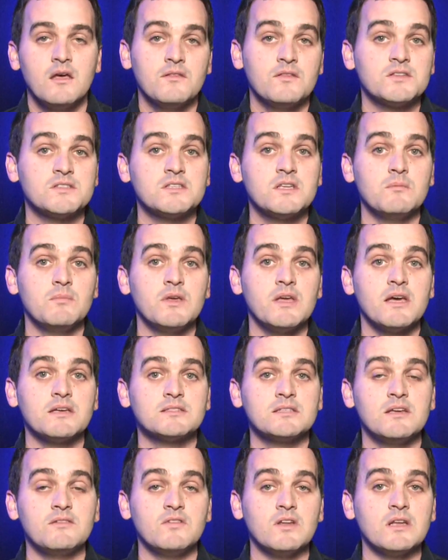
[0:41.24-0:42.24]
The
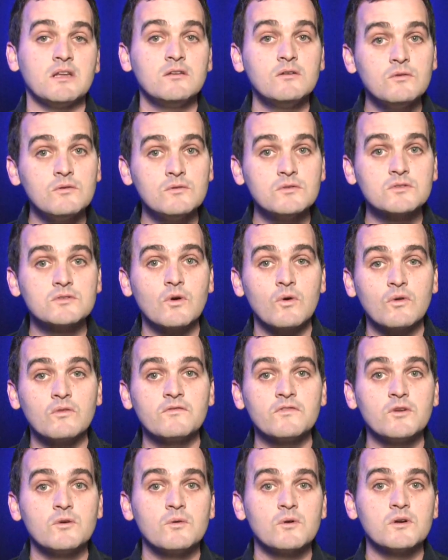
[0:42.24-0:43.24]
CBS Evening News
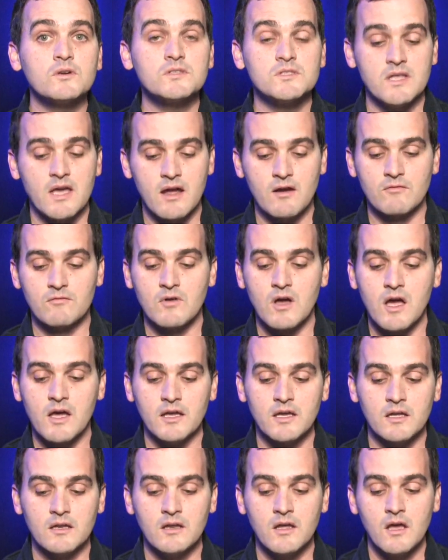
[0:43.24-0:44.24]
told viewers that
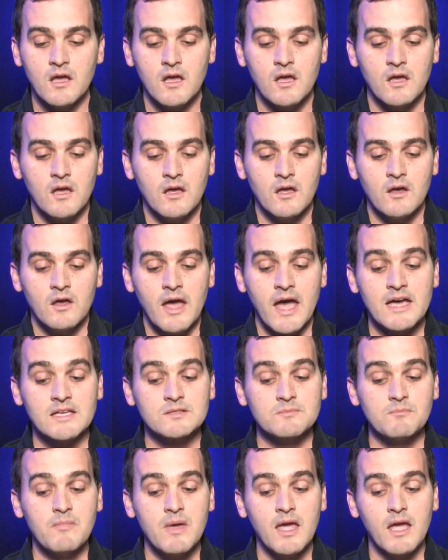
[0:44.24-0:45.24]
Ryan
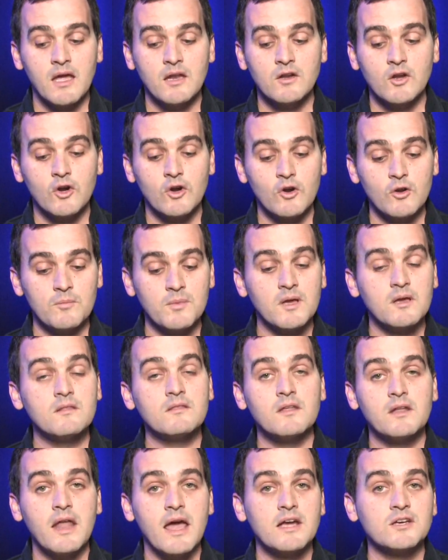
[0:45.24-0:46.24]
has made curbing
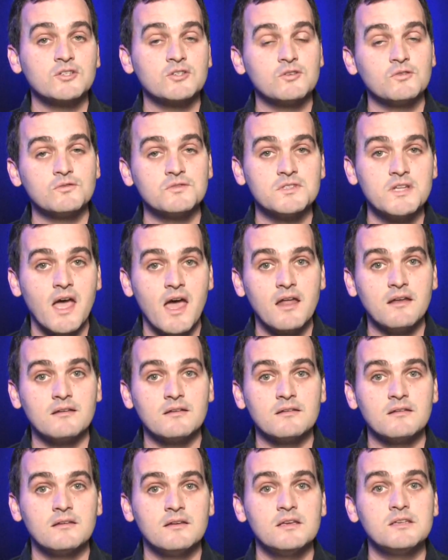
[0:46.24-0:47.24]
the national
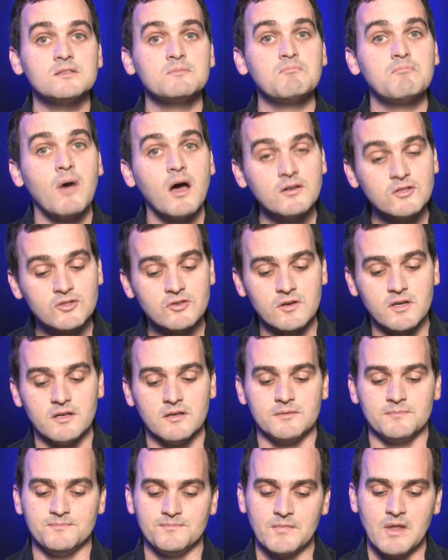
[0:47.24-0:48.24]
debt his
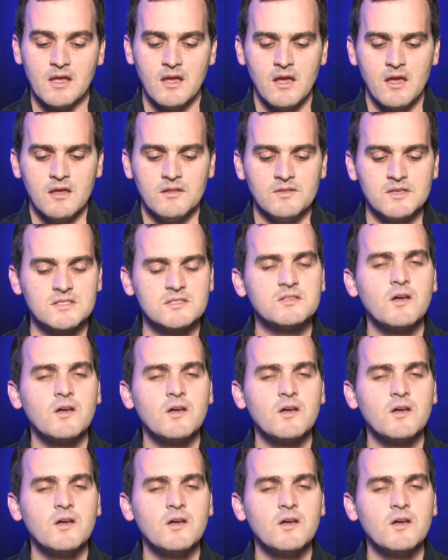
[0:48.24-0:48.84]
mantra. This